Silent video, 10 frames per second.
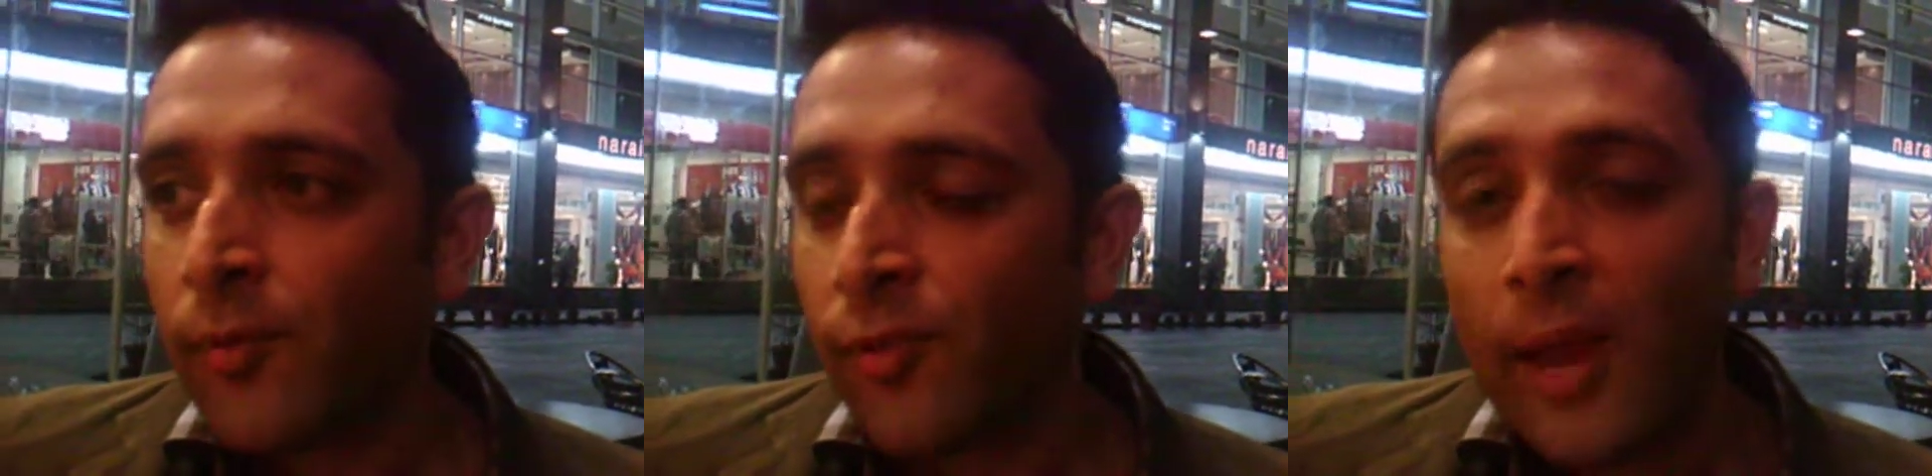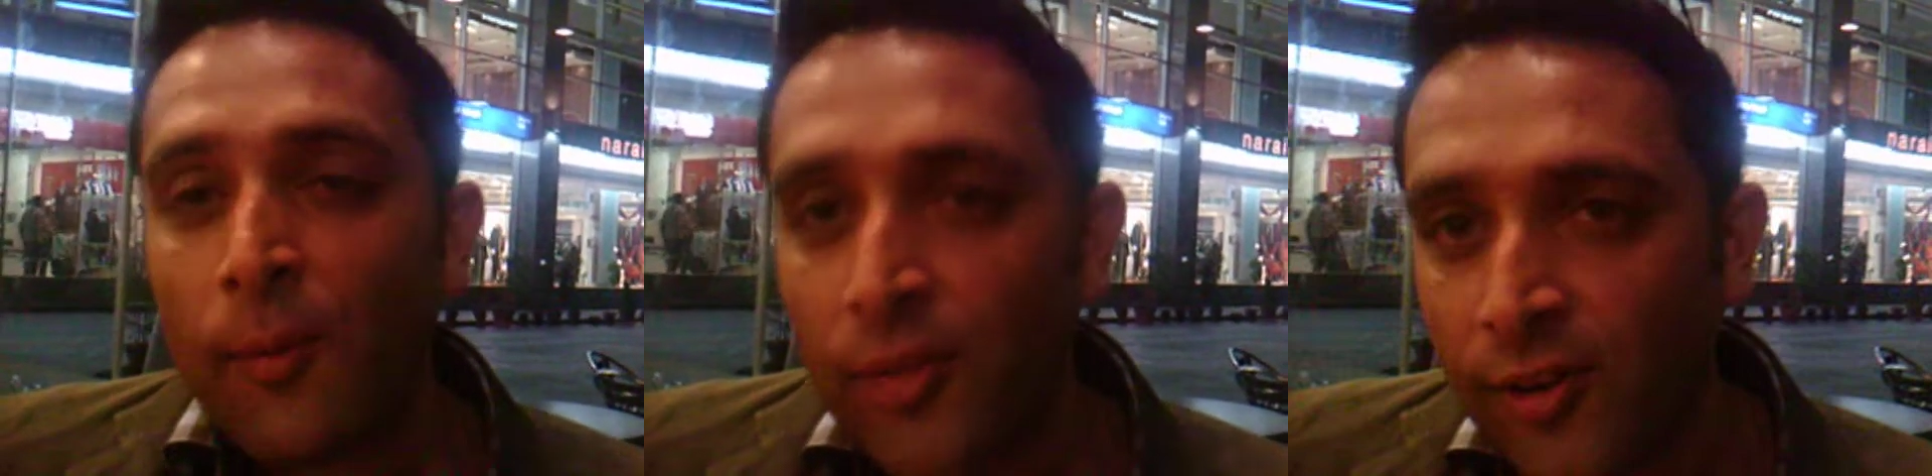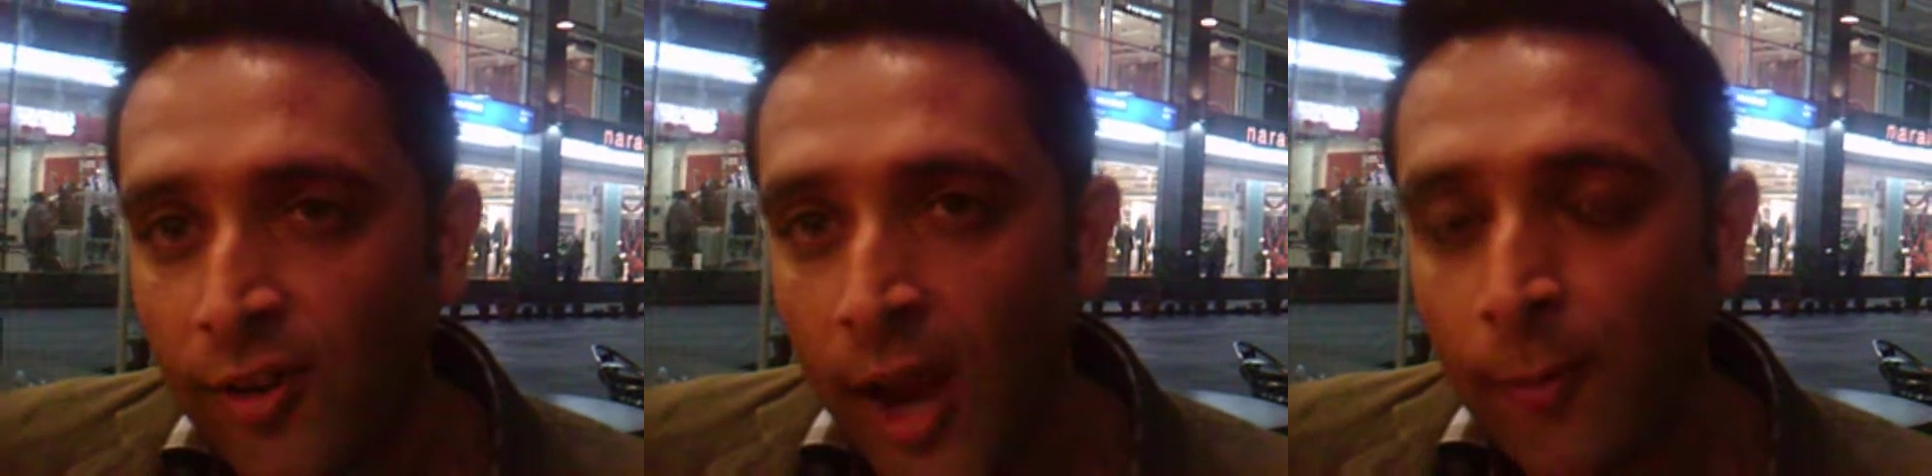stay with the
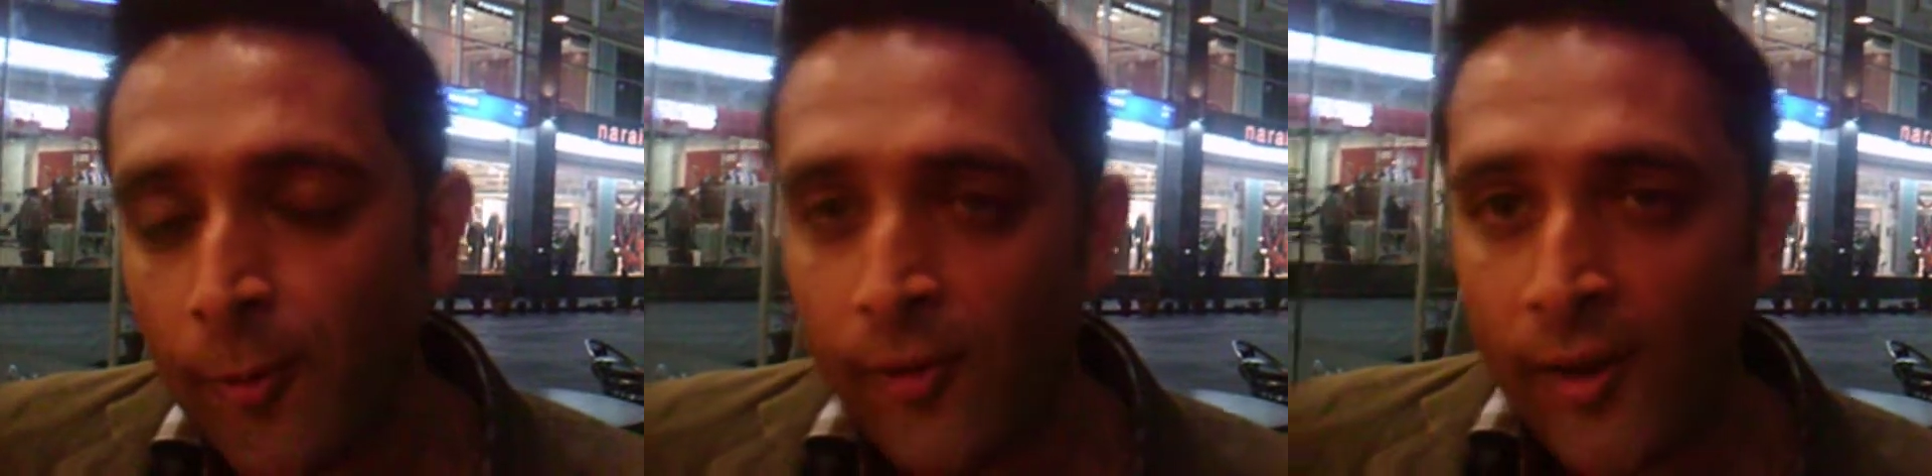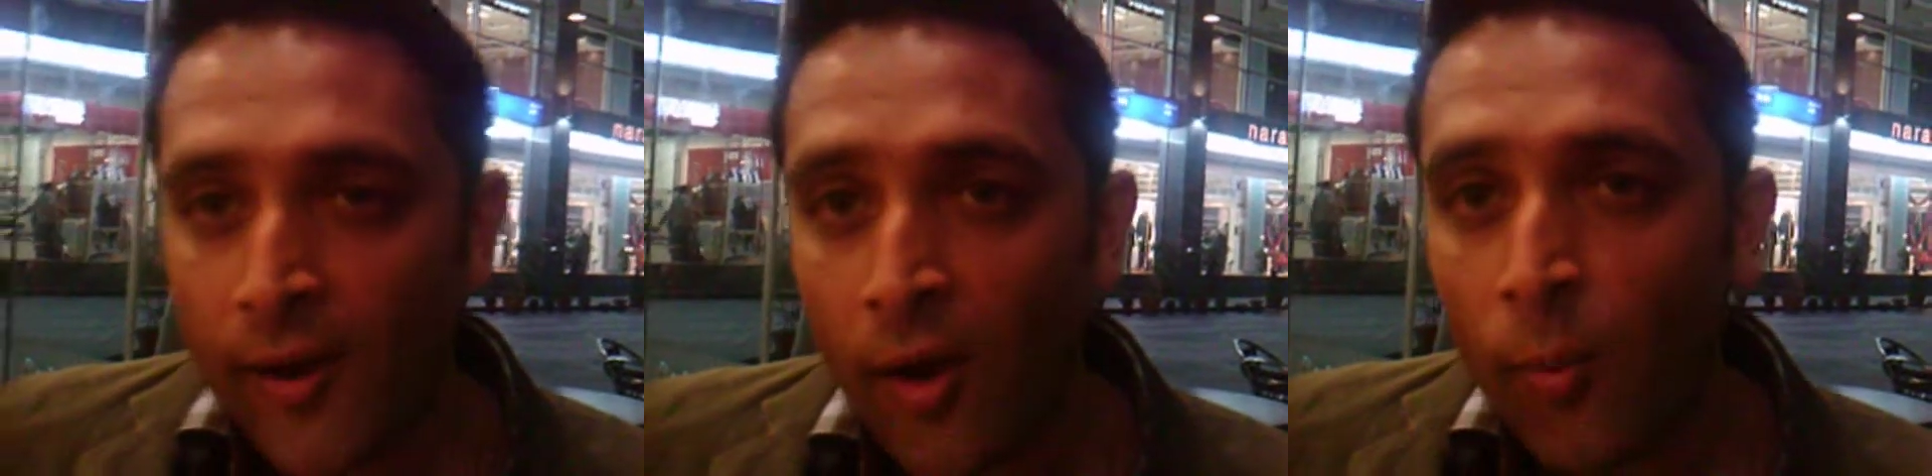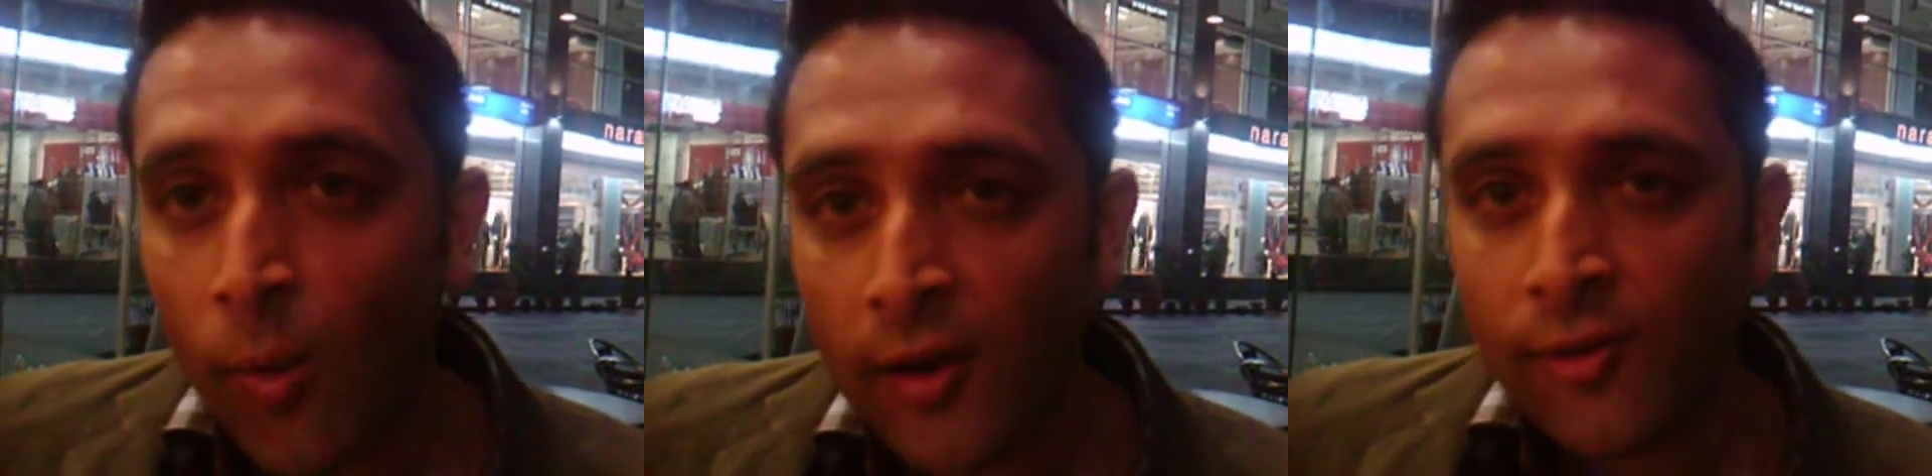times, because they all
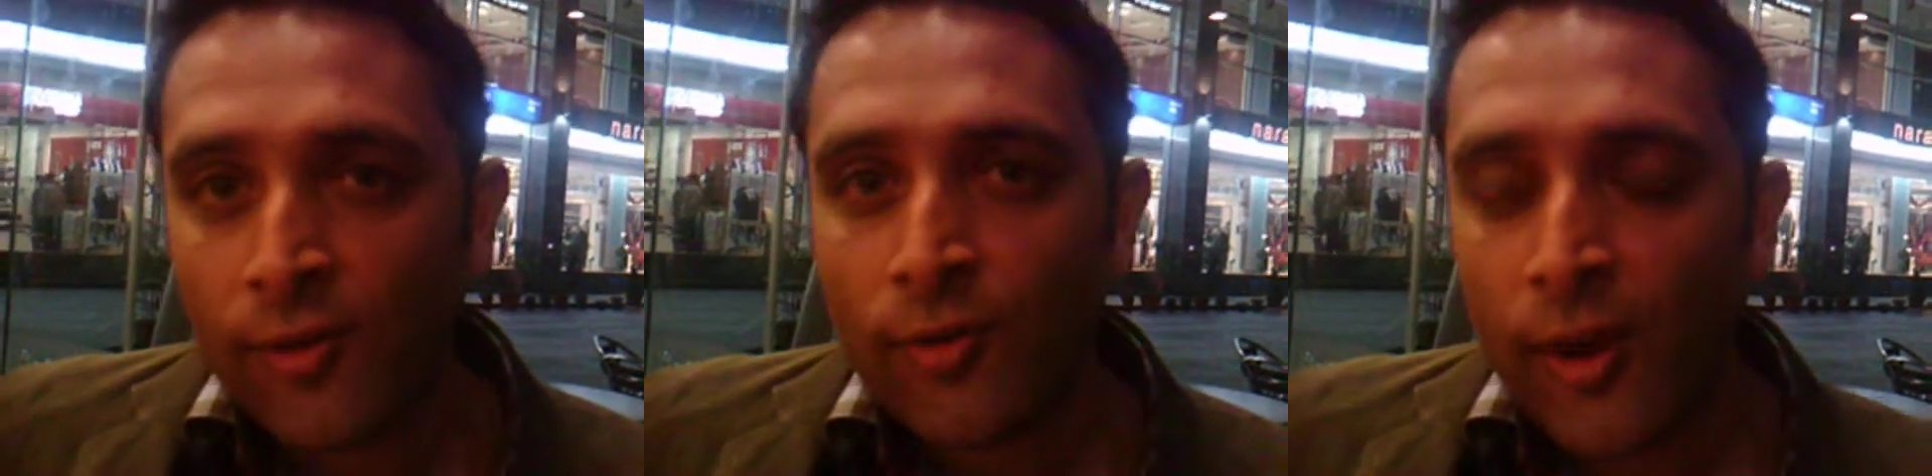want to.